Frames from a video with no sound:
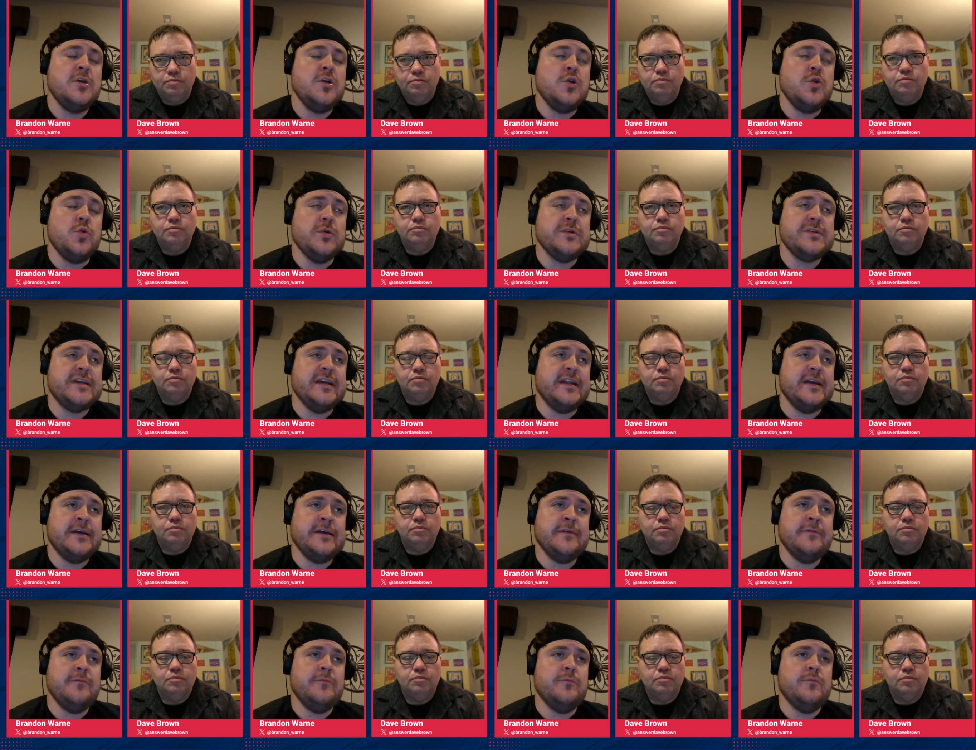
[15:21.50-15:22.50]
Speaker 1: who was going
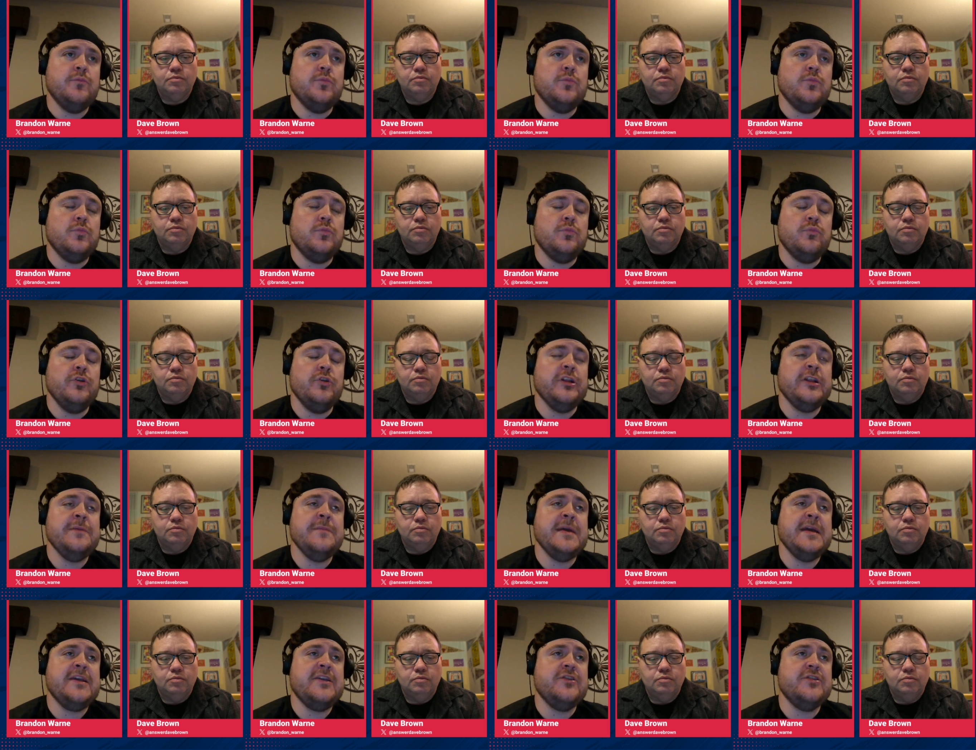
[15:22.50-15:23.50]
to really
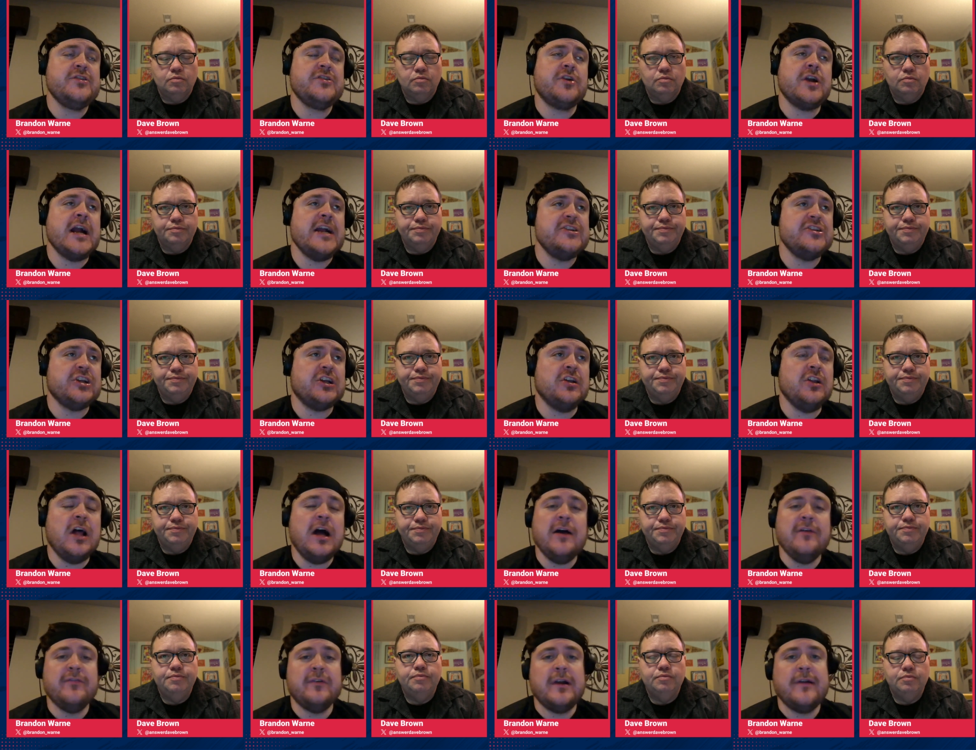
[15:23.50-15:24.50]
make you scratch and
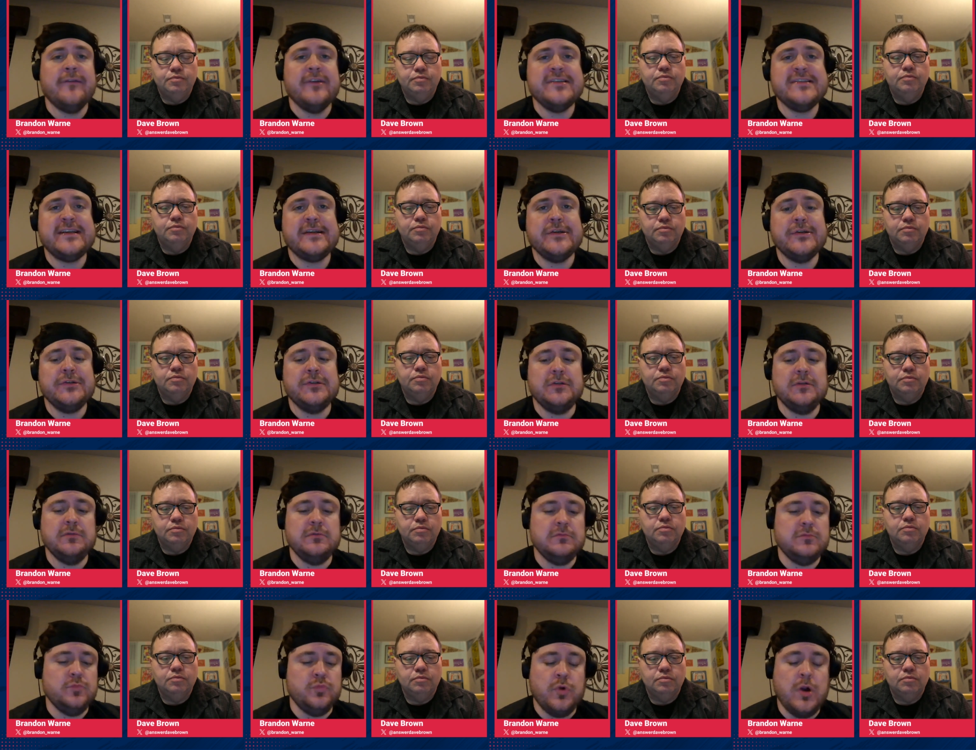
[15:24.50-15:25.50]
claw for every single
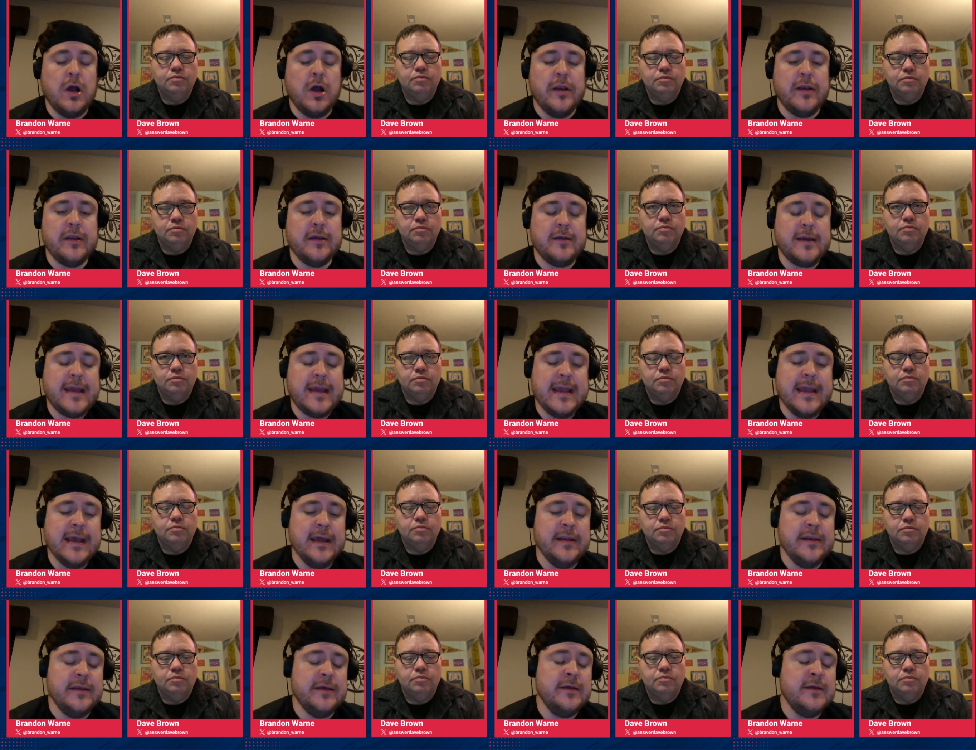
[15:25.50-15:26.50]
run.
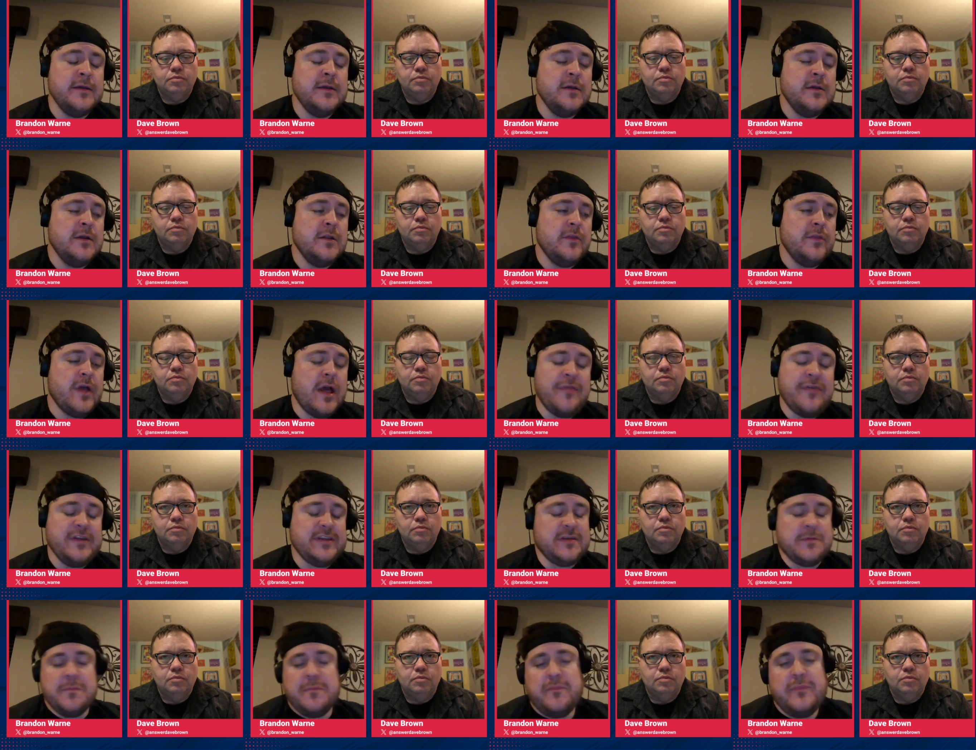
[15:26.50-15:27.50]
And I
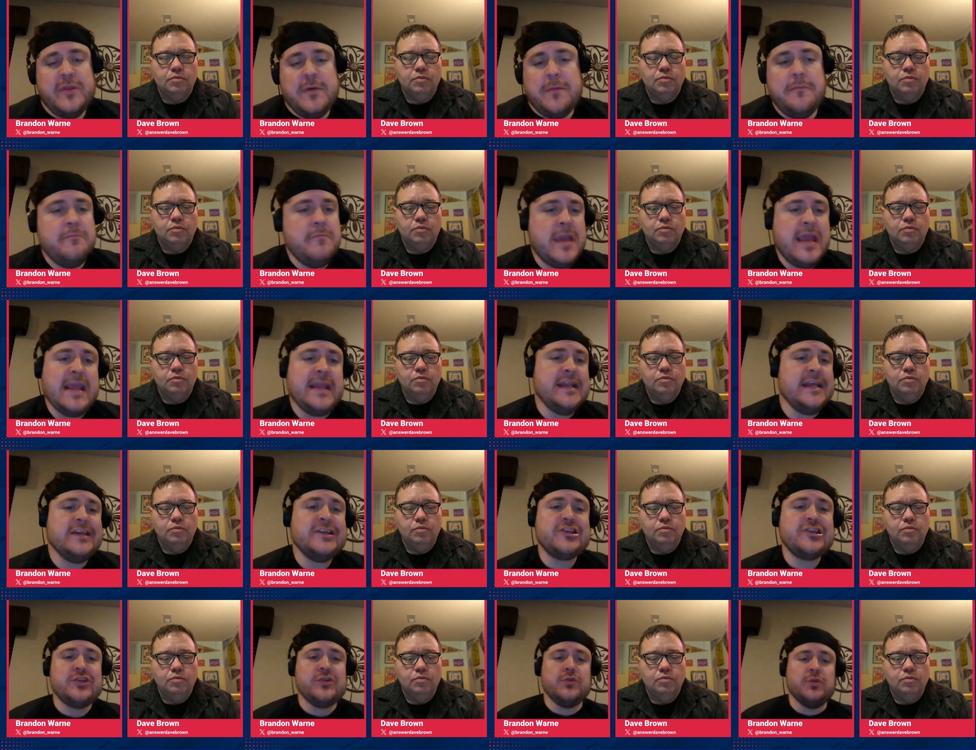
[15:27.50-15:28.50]
think the the main
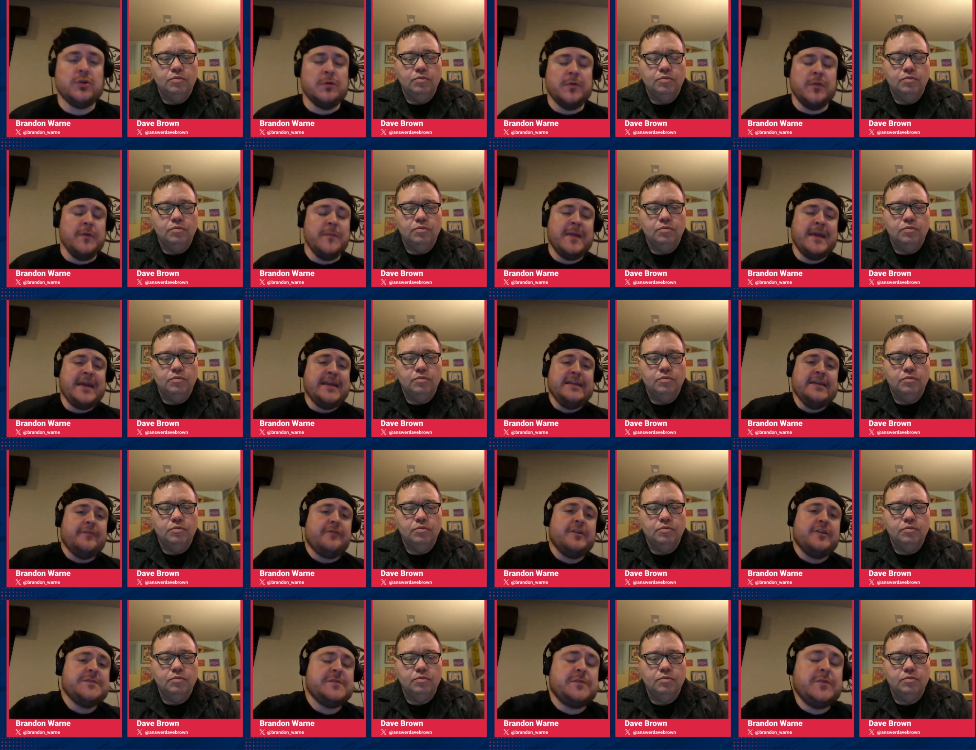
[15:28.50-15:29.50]
issue or the main
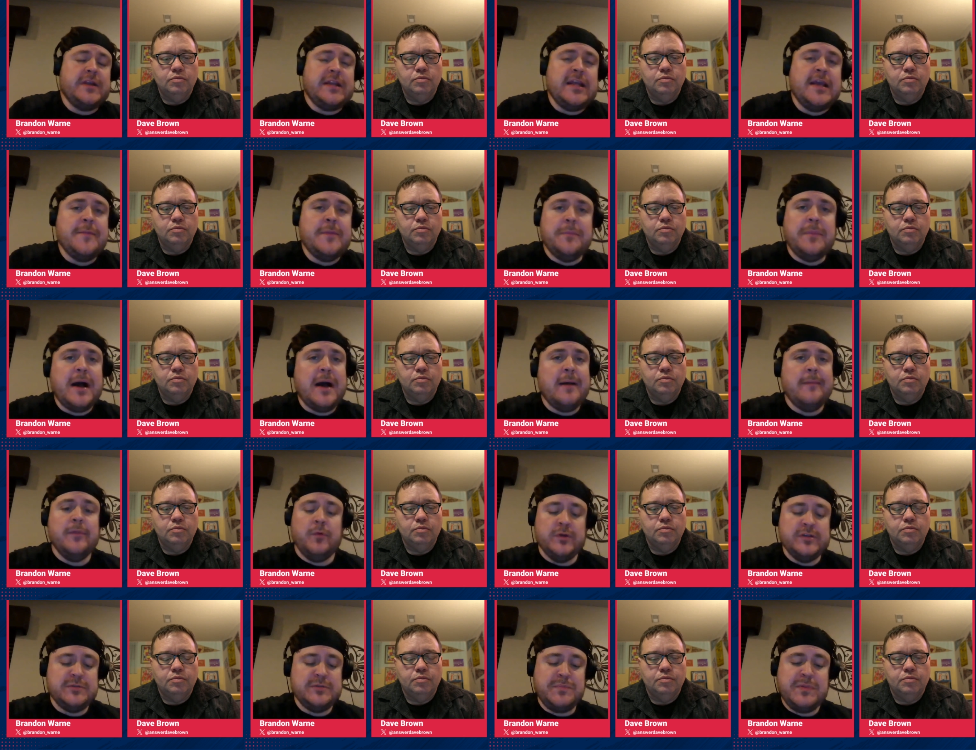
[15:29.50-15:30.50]
difference between him and
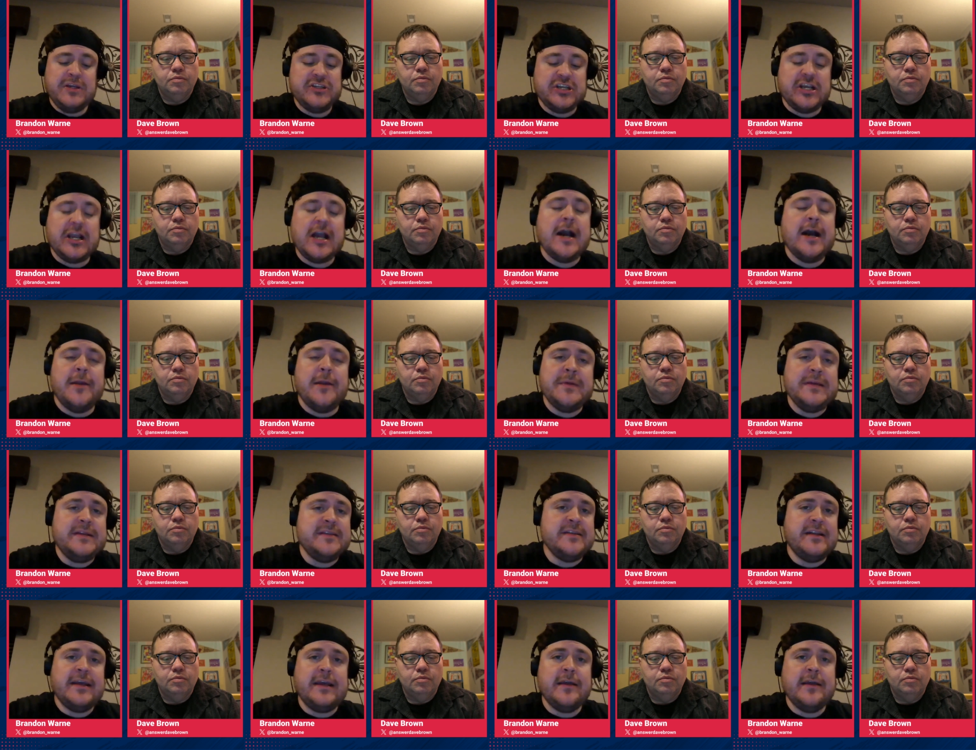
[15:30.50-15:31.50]
Pablo was pitch economy
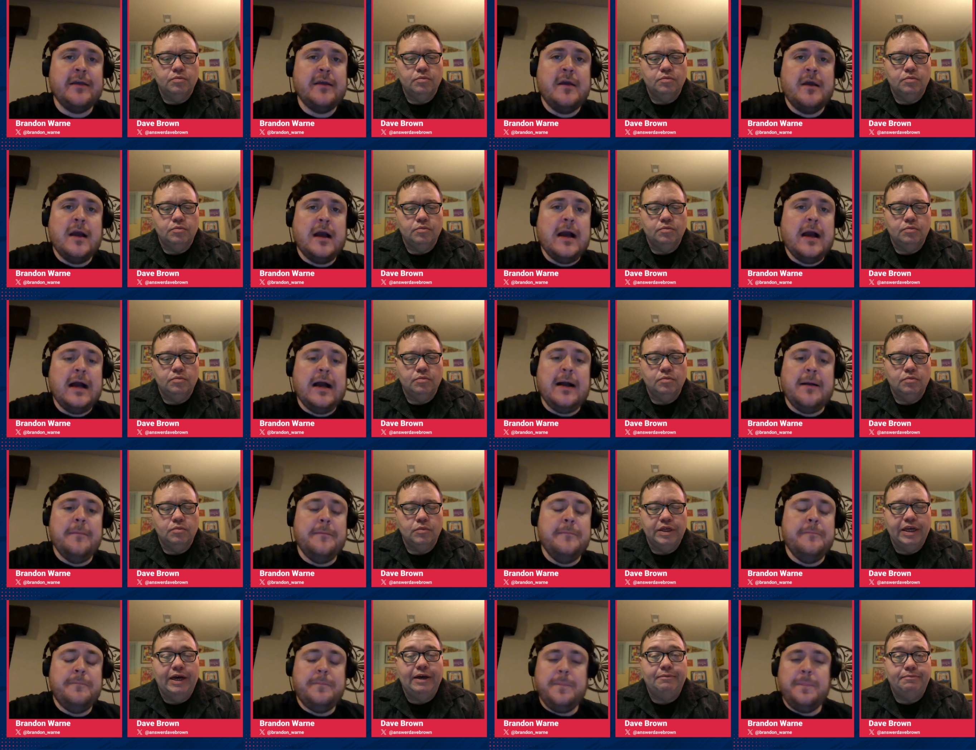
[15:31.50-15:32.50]
today. Um,
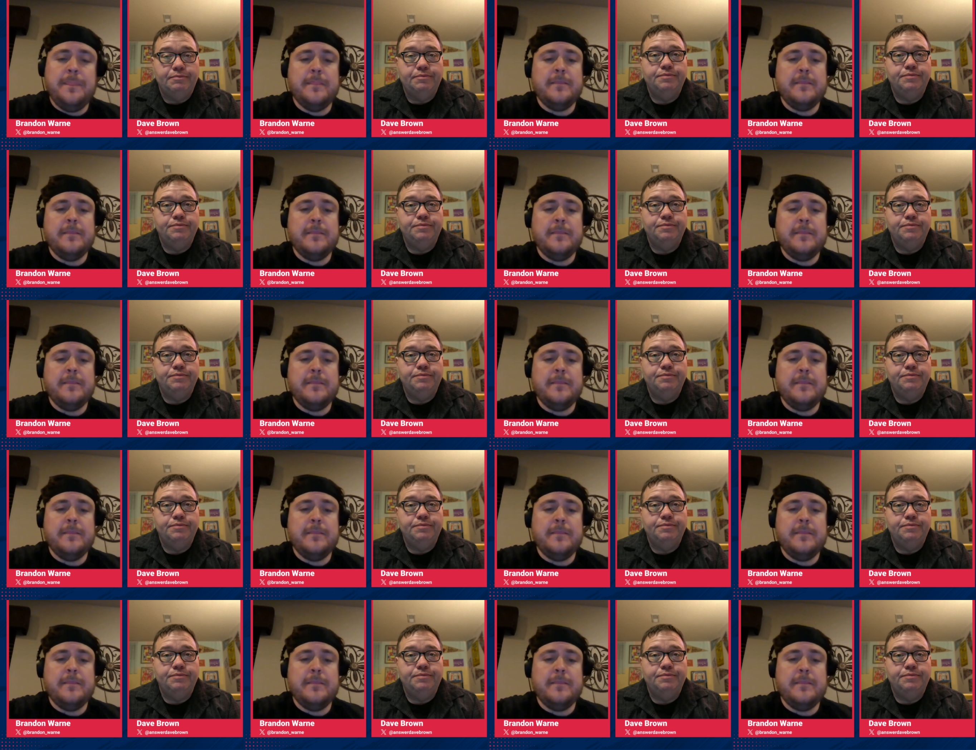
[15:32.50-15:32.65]
yeah,